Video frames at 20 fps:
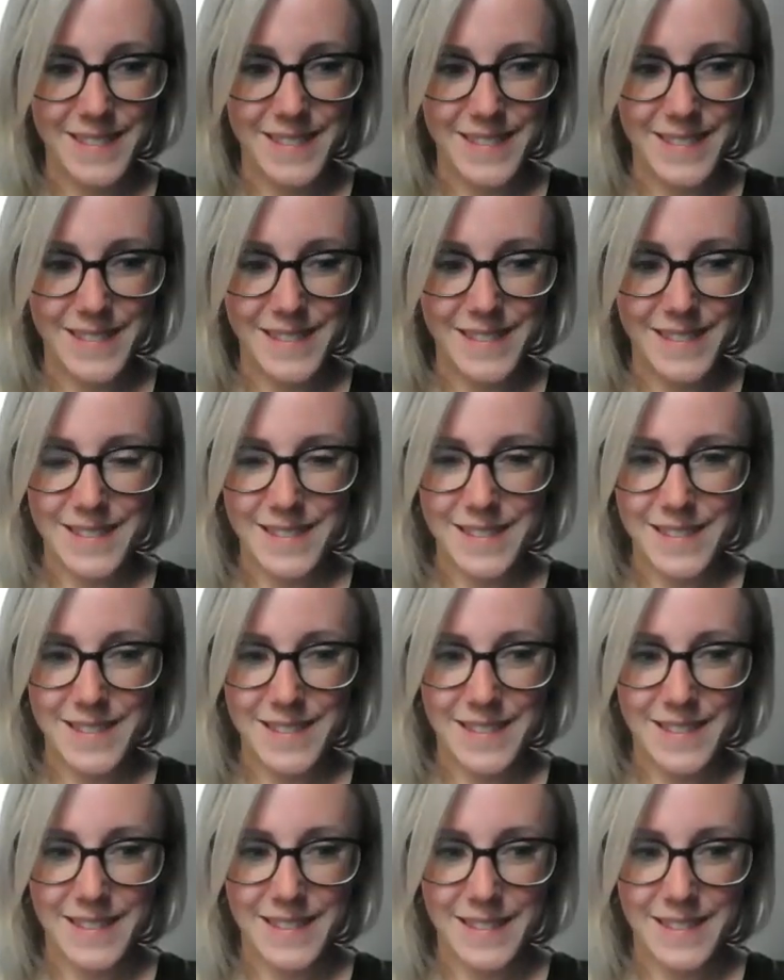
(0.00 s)

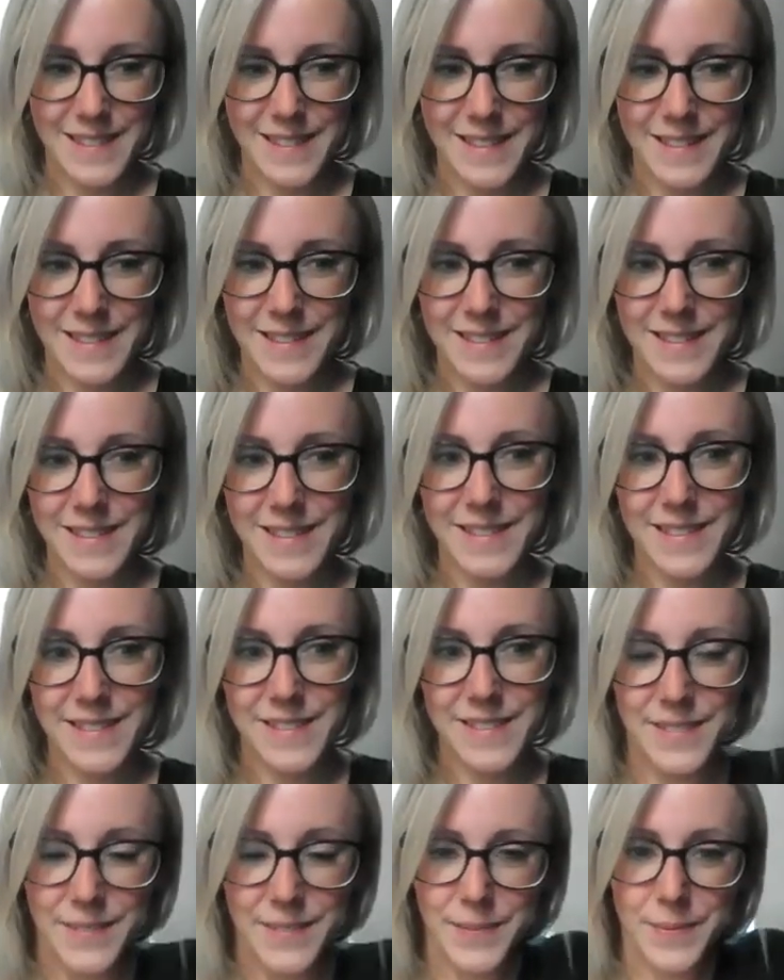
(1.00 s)

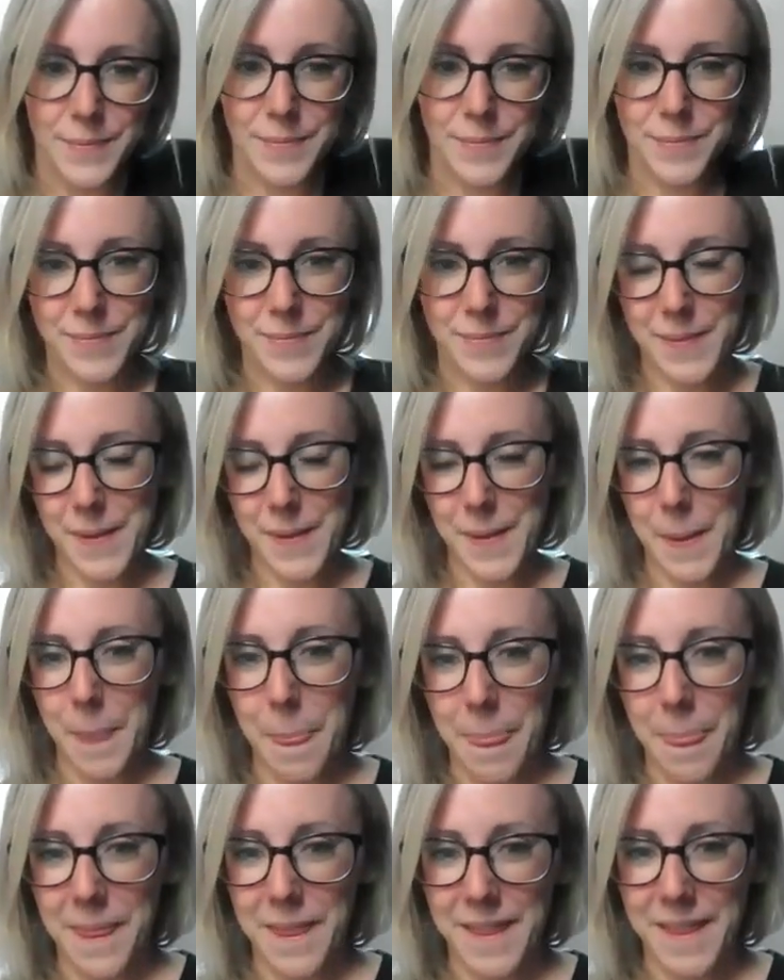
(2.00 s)

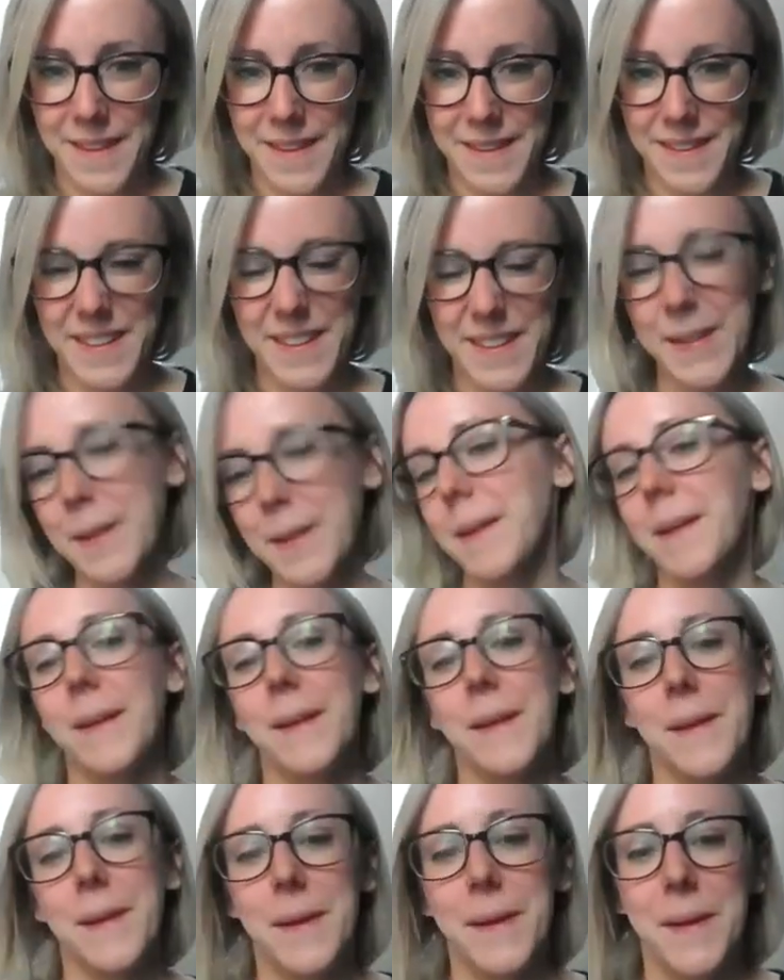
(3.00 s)

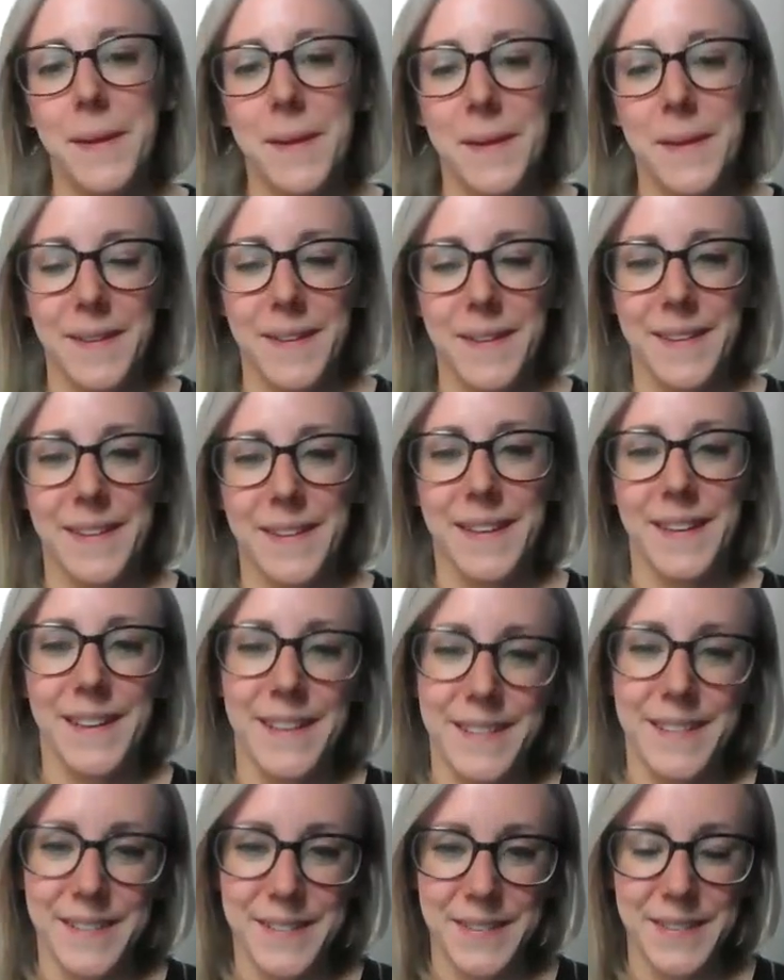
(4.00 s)

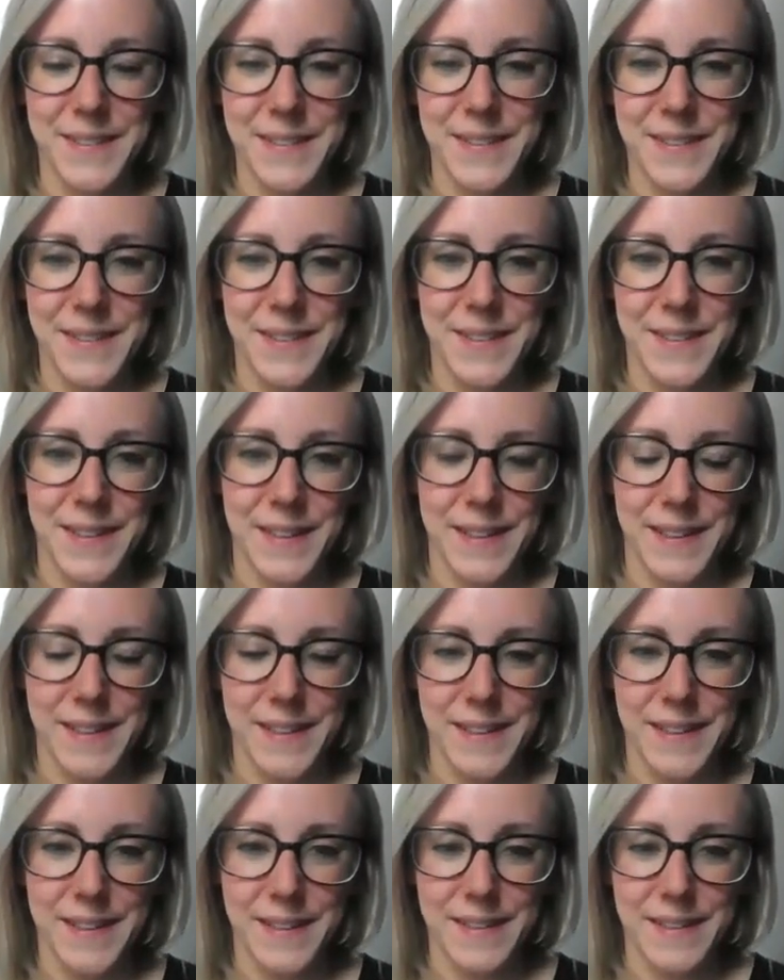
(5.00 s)

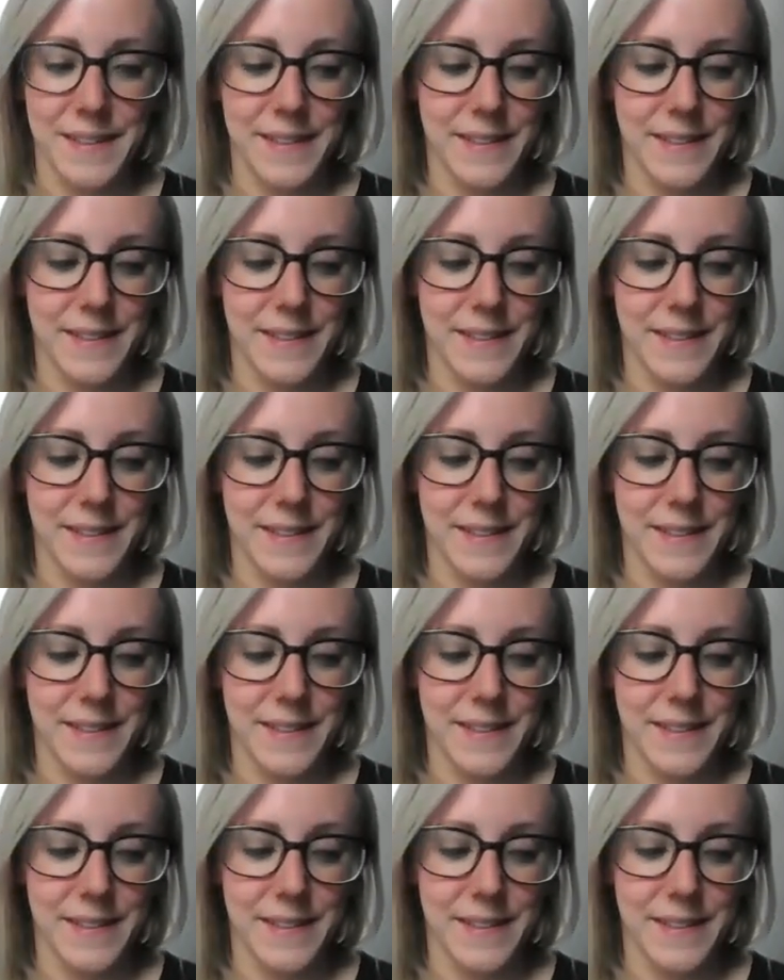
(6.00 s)
(silent)